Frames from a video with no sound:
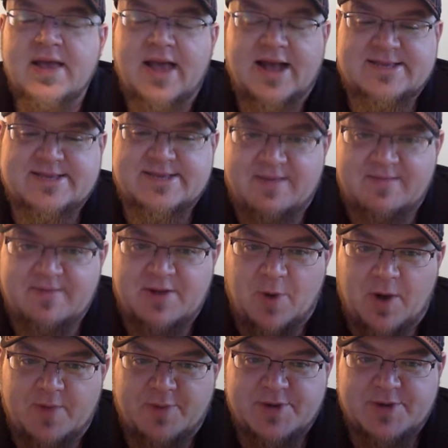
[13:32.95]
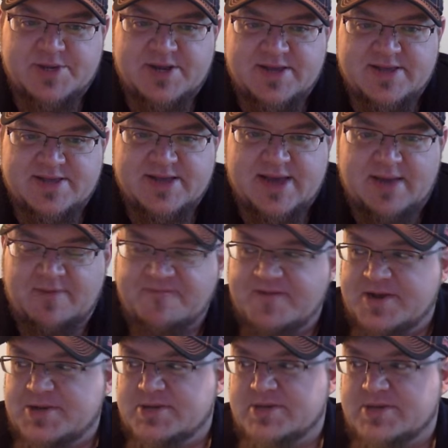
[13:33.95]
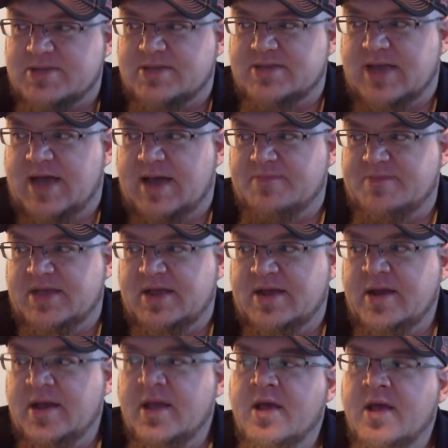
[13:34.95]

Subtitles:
That's 71% of the time he finishes in the top 10.